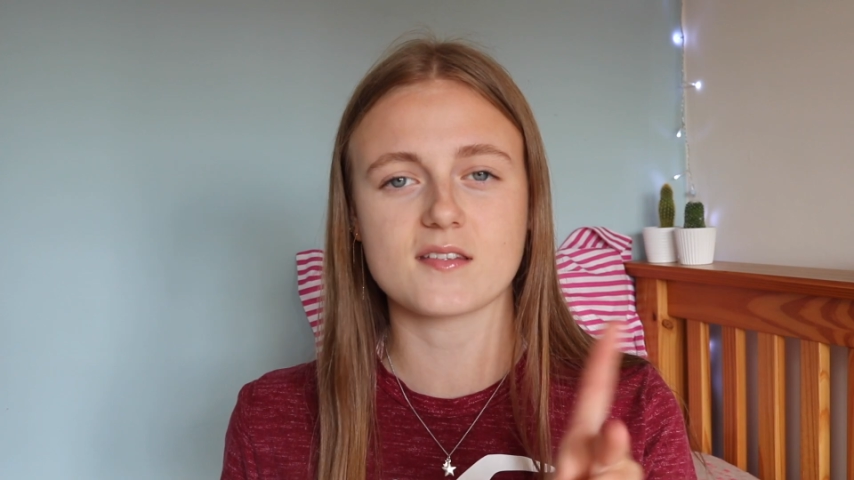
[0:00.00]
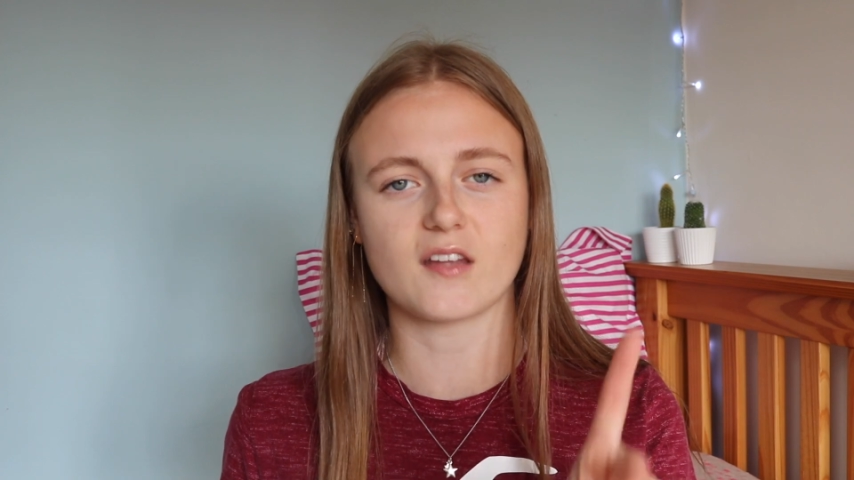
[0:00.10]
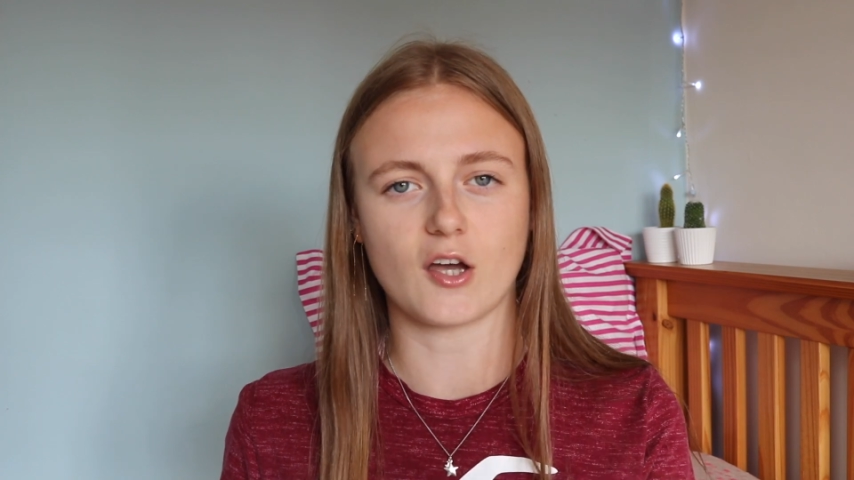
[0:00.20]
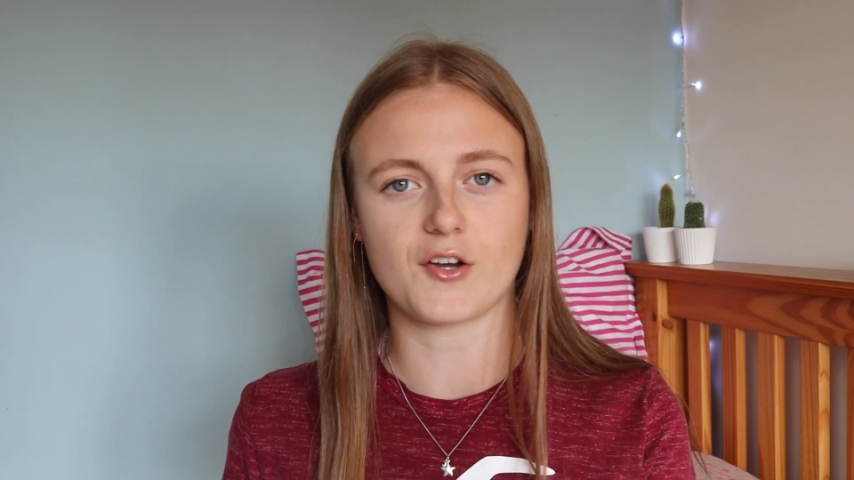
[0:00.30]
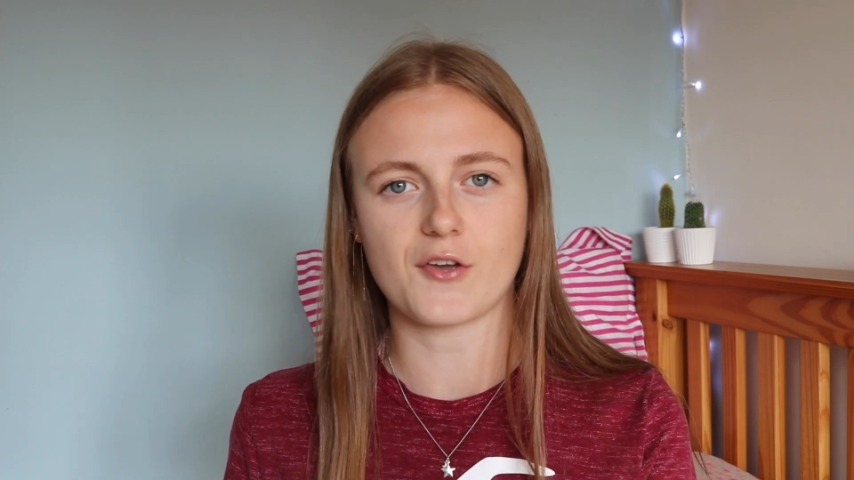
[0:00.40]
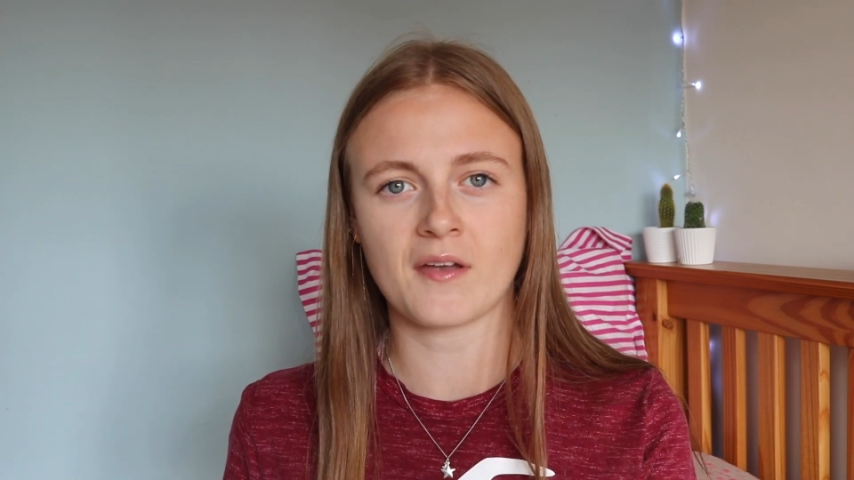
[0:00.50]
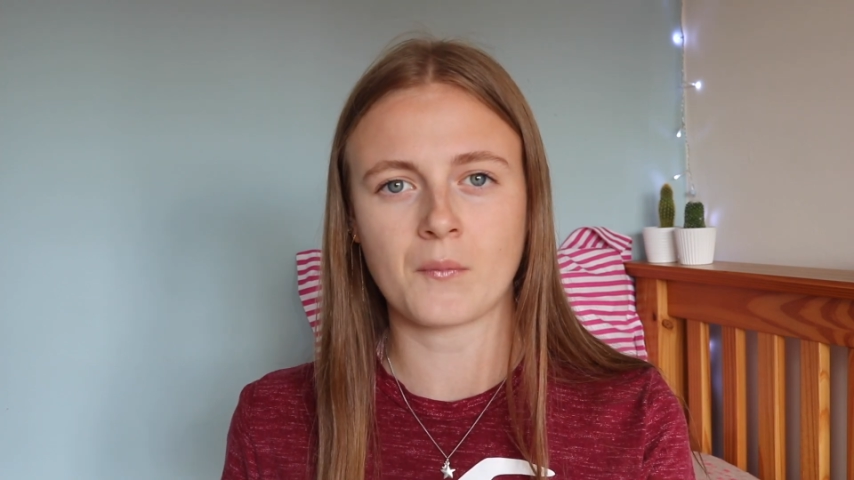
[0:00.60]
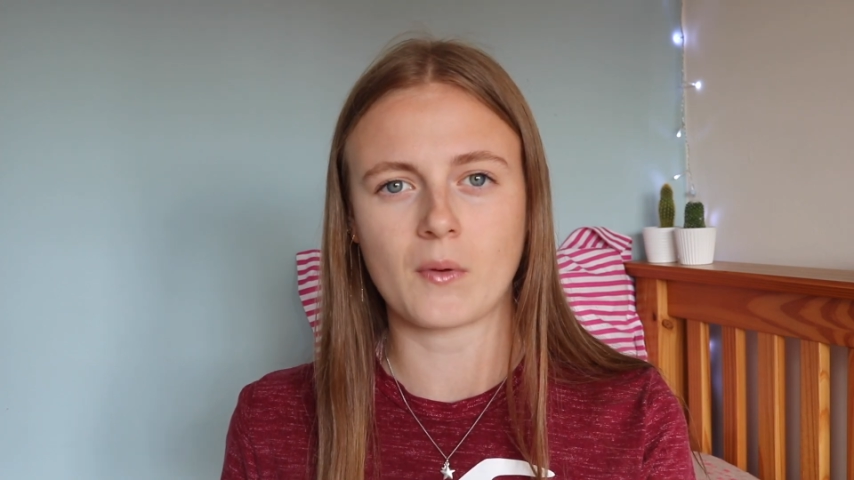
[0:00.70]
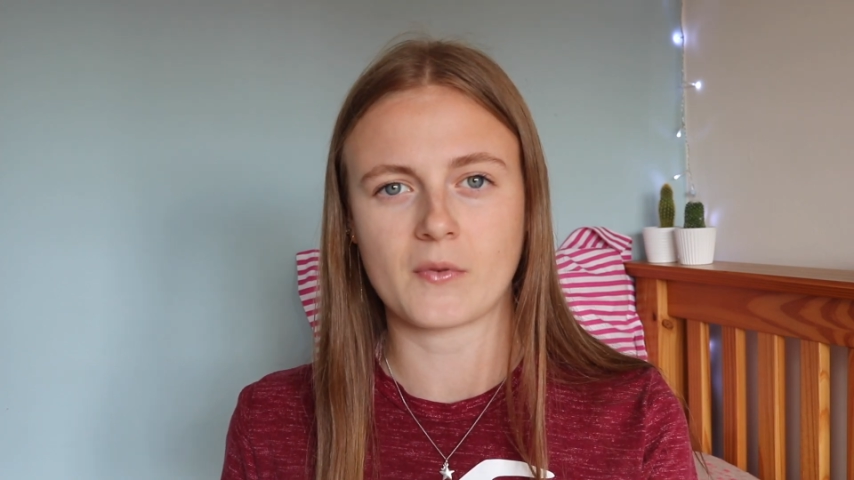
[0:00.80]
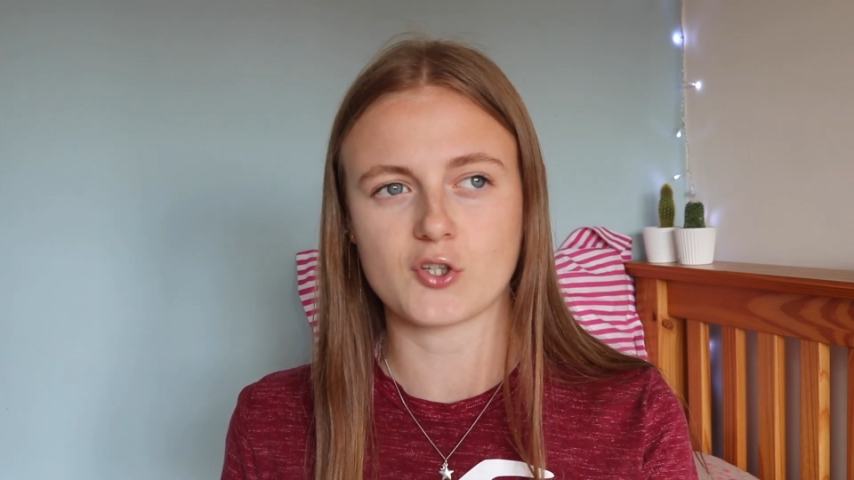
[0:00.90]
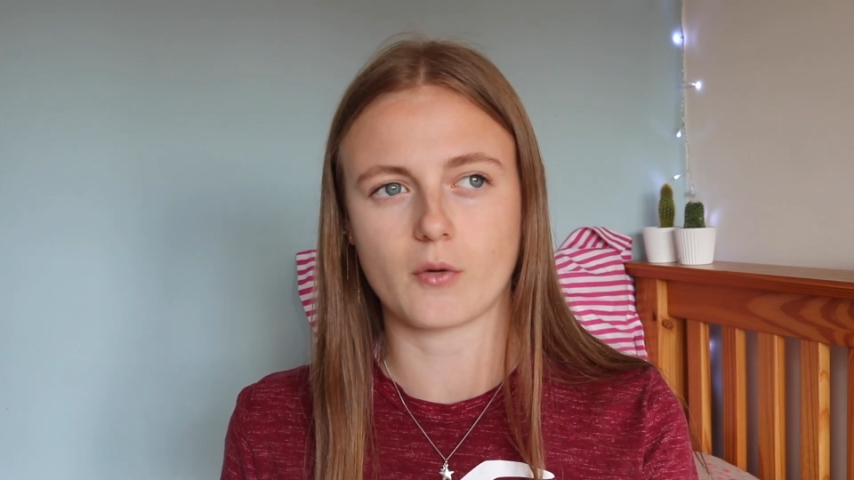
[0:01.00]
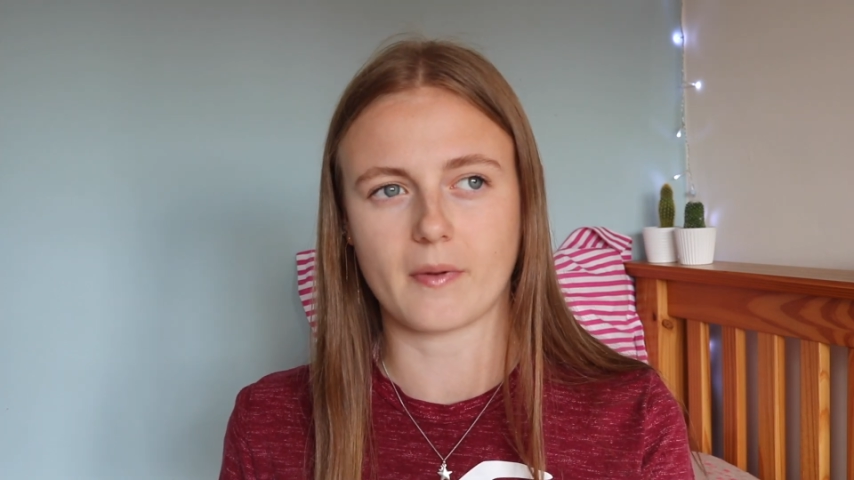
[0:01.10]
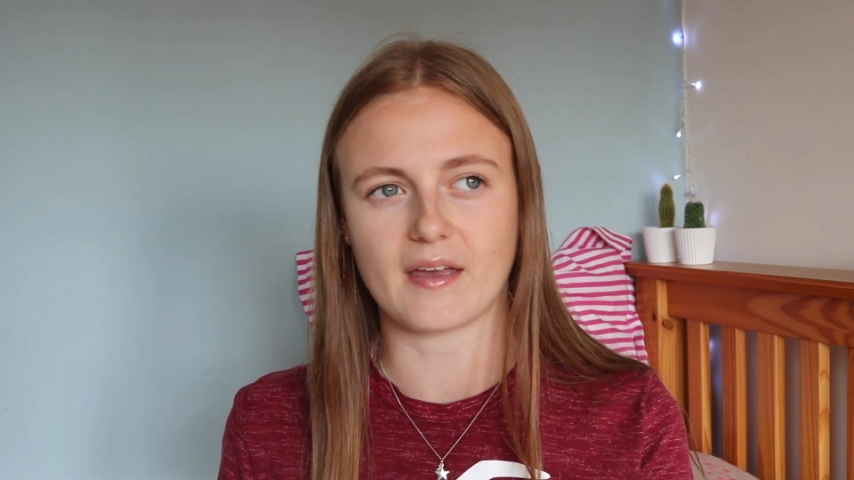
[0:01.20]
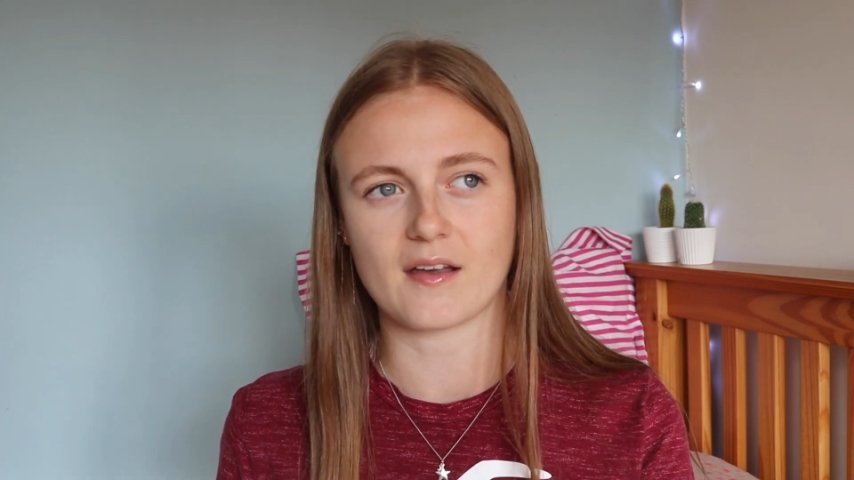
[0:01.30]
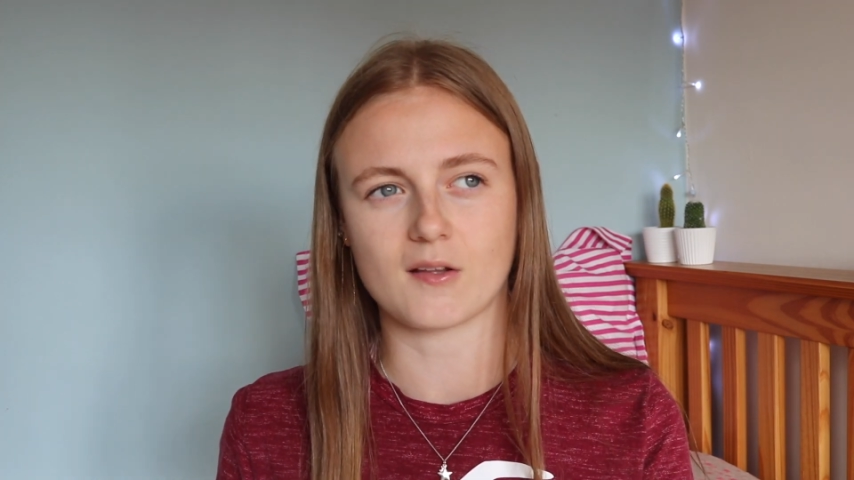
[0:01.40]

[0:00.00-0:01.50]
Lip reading: so I don't think I'll wear my top again,